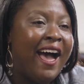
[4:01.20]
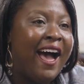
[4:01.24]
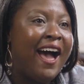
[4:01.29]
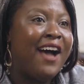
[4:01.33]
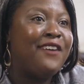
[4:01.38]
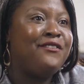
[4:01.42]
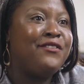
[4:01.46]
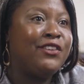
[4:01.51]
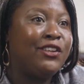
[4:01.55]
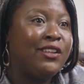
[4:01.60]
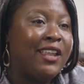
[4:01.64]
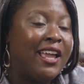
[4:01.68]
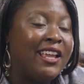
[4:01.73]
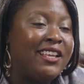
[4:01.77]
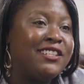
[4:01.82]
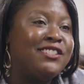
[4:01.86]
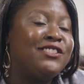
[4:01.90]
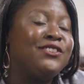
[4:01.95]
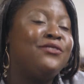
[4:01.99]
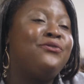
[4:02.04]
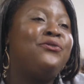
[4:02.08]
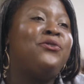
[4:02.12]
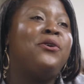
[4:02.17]
I feel like
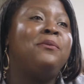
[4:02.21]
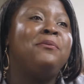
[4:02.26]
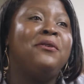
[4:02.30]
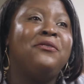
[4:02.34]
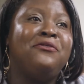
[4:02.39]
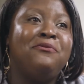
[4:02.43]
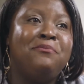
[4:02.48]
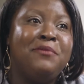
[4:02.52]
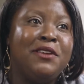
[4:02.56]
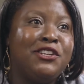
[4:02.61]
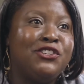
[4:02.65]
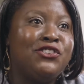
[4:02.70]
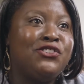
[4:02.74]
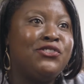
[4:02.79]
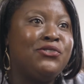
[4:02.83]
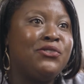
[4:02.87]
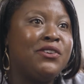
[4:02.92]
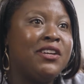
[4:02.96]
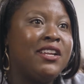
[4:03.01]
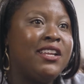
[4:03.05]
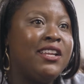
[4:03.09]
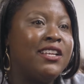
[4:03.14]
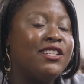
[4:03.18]
it's a form of
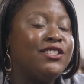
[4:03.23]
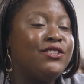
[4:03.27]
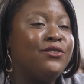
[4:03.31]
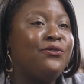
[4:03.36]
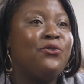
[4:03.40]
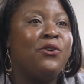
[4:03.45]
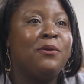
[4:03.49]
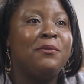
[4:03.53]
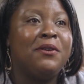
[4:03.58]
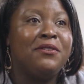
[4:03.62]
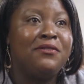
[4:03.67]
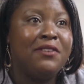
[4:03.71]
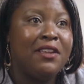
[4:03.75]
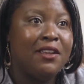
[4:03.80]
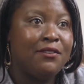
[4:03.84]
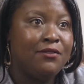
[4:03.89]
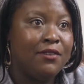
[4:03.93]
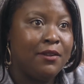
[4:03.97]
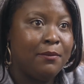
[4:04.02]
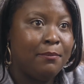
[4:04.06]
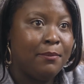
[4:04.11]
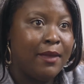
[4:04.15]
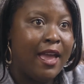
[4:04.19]
ministry, it's a form of
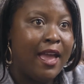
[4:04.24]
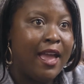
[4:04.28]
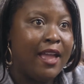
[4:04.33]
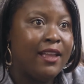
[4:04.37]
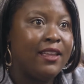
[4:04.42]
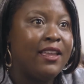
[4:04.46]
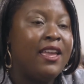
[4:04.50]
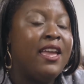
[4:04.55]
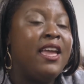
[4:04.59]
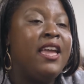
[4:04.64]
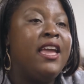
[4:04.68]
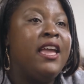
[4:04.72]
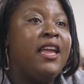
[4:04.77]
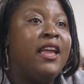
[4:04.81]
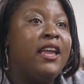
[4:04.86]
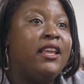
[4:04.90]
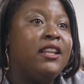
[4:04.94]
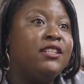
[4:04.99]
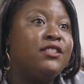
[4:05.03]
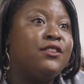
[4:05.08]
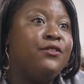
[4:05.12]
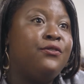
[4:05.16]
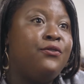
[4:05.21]
giving back,
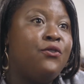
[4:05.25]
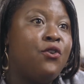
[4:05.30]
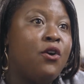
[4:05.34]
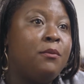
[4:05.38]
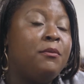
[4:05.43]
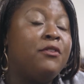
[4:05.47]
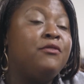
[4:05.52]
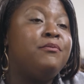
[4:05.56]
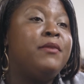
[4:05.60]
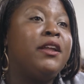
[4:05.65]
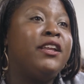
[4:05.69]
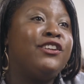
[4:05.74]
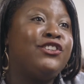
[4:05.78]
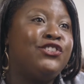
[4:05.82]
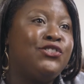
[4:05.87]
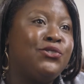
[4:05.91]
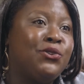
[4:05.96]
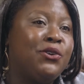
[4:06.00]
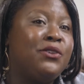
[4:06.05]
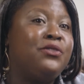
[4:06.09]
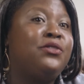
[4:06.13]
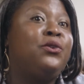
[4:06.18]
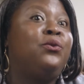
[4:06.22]
and it's a form of making
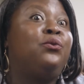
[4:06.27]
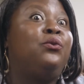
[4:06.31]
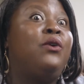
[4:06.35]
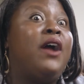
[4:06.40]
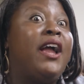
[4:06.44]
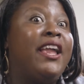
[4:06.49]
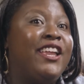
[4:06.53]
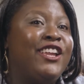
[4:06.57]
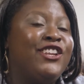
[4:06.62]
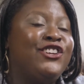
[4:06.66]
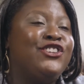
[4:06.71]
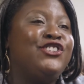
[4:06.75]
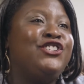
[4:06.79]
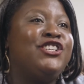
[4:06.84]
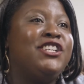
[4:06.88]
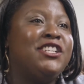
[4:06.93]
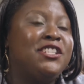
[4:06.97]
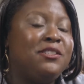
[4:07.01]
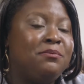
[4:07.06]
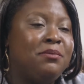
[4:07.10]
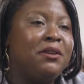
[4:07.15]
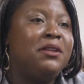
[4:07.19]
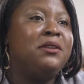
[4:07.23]
sure the right
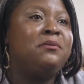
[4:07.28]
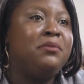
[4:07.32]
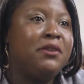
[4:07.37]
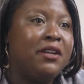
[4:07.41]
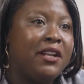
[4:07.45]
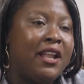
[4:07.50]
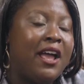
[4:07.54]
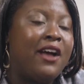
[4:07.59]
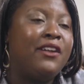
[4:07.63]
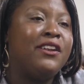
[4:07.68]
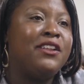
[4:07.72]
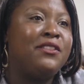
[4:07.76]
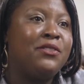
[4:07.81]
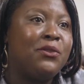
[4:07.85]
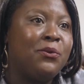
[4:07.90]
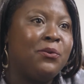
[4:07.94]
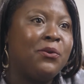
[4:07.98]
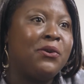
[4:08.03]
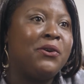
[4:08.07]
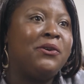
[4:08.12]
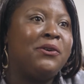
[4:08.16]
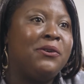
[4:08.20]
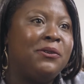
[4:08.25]
energy is being put out in the
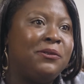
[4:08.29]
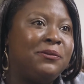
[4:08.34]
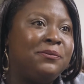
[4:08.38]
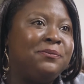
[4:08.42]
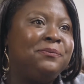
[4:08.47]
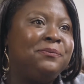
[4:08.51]
world.